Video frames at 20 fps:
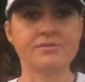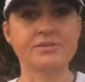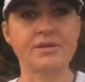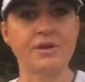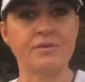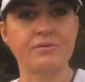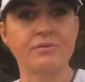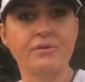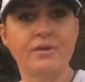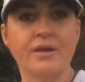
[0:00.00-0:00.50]

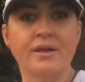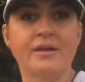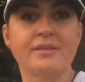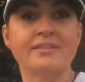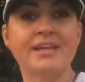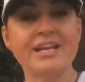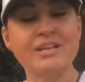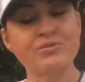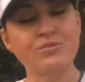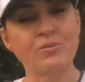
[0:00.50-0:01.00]
So
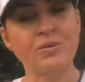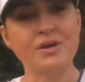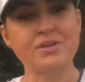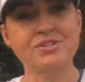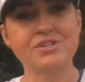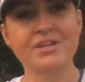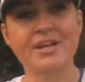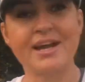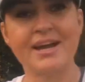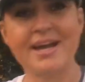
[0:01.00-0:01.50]
thanks for
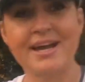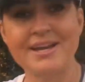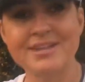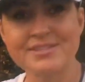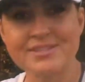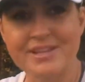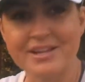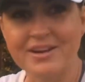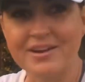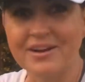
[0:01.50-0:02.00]
watching,
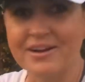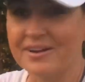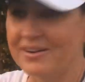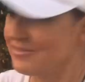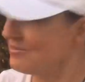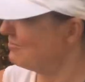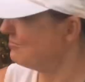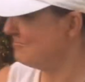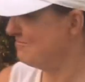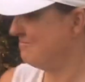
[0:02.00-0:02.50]
guys, and
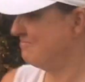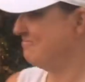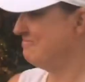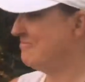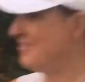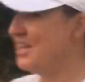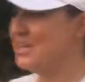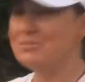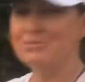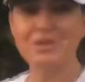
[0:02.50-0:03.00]

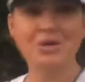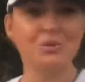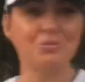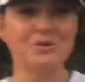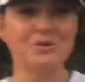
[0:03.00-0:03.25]
keep doing